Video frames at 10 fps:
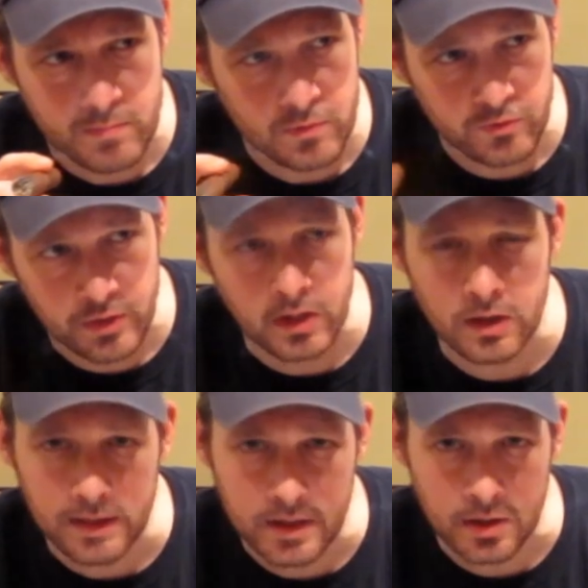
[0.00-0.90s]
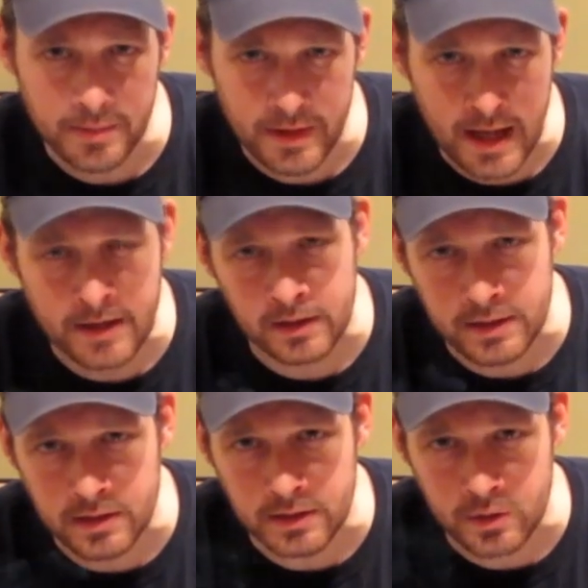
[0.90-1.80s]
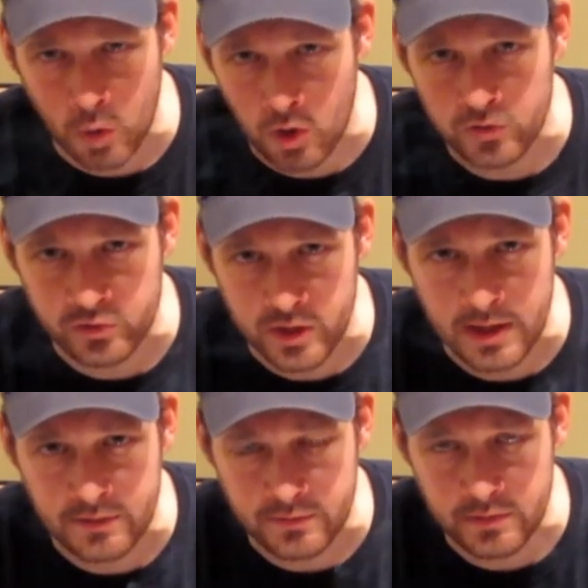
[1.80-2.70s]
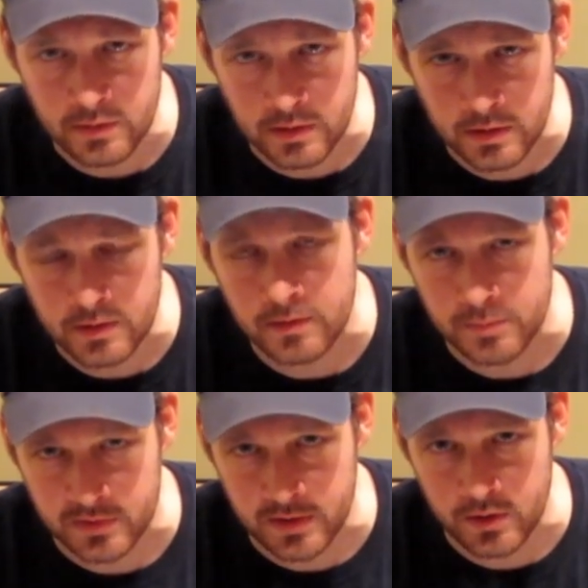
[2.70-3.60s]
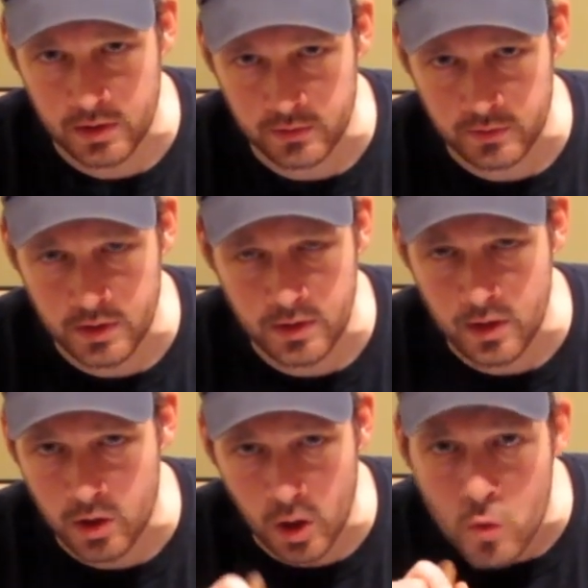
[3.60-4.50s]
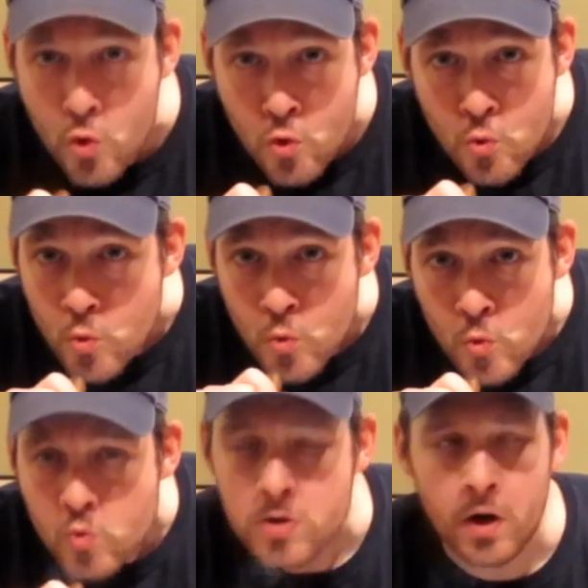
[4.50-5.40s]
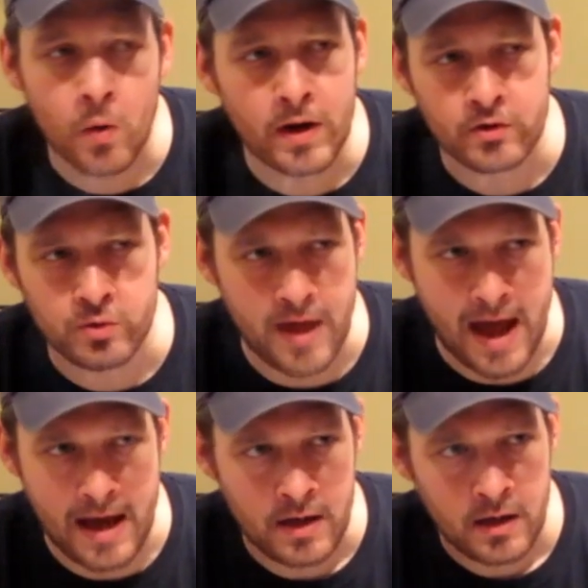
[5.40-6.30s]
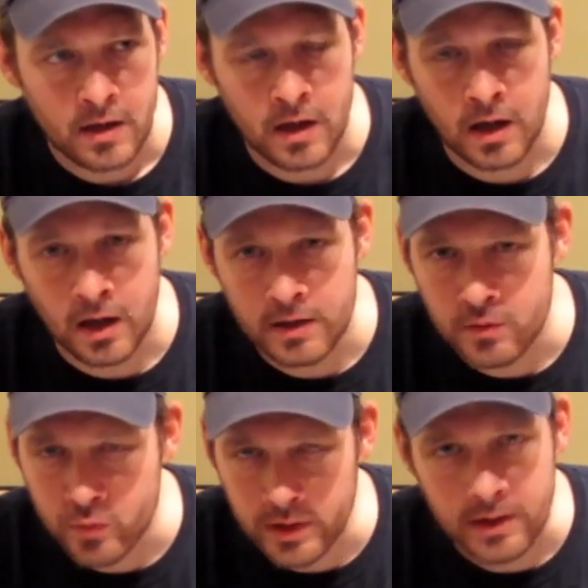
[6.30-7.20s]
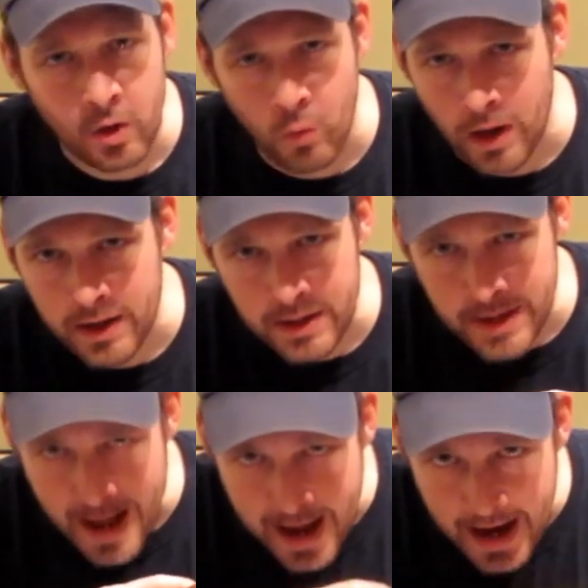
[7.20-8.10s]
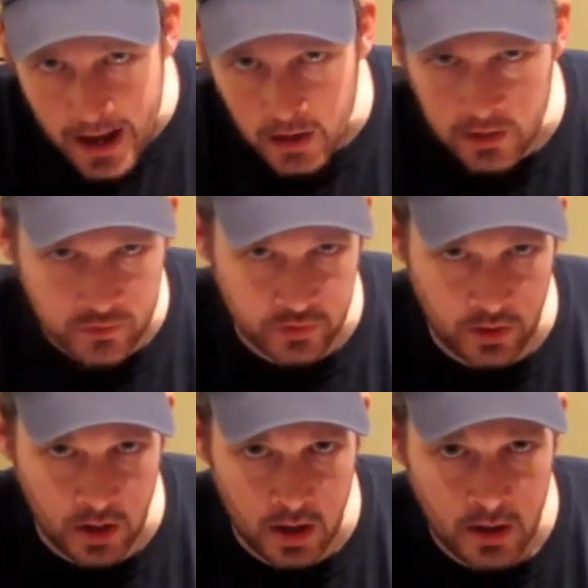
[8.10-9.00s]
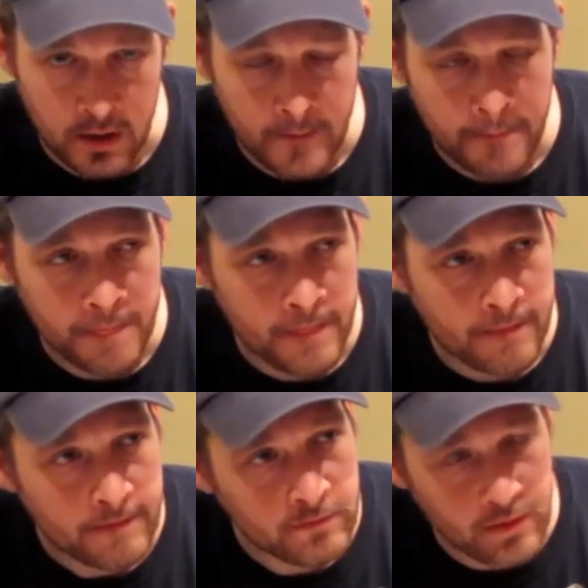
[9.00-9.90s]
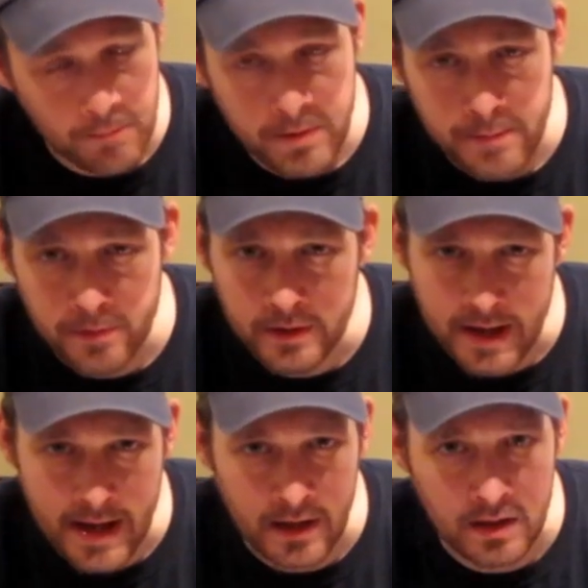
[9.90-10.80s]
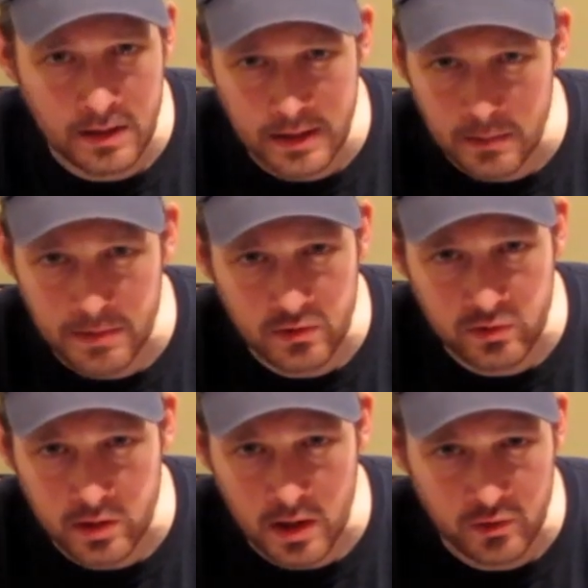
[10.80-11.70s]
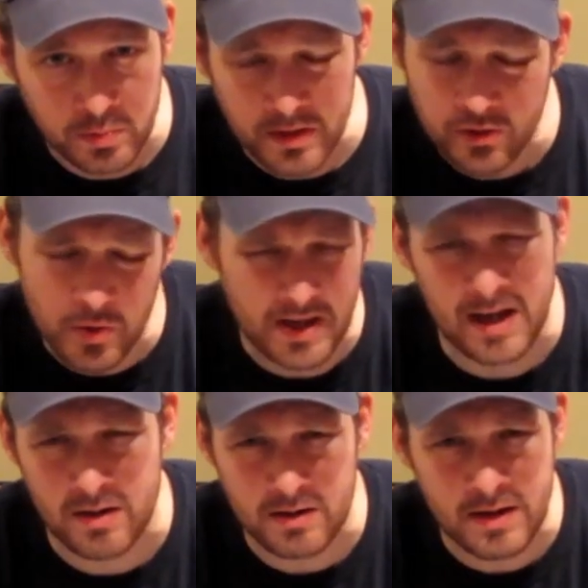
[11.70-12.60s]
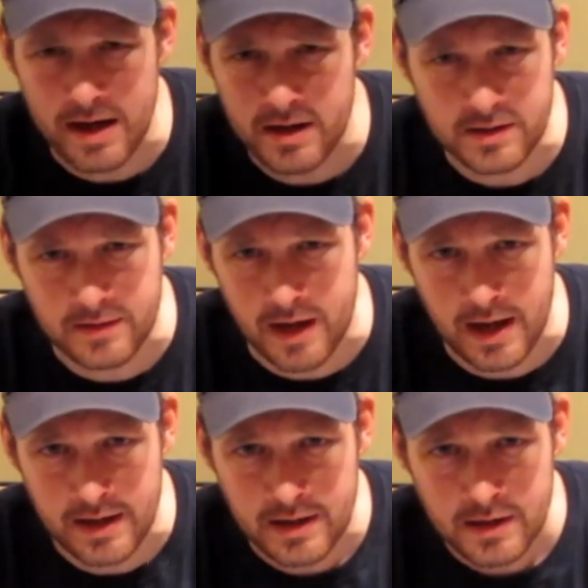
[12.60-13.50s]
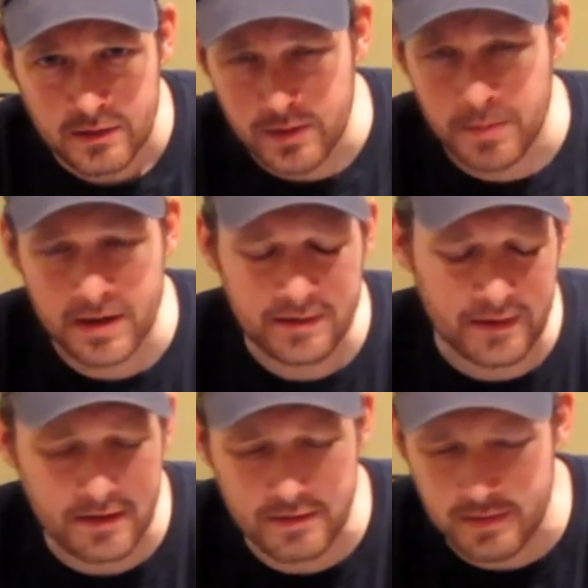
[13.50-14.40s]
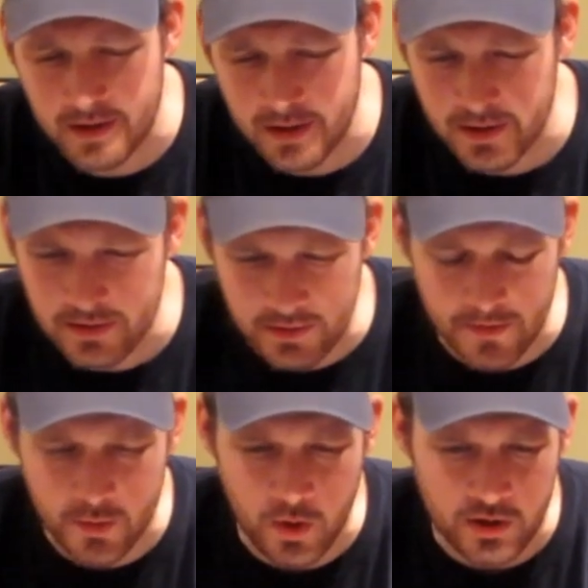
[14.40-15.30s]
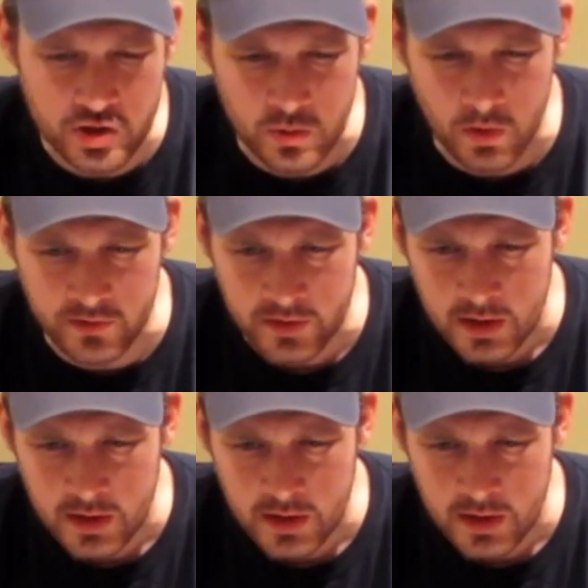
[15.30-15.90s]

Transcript: still illegal but not illegal in all states, materials. You know, you don't go, you don't want to do that. You really don't want to inhale a cigar. Some people inhale a little bit of cigar smoke. It's okay. You're not going to die. Somebody said, another question was,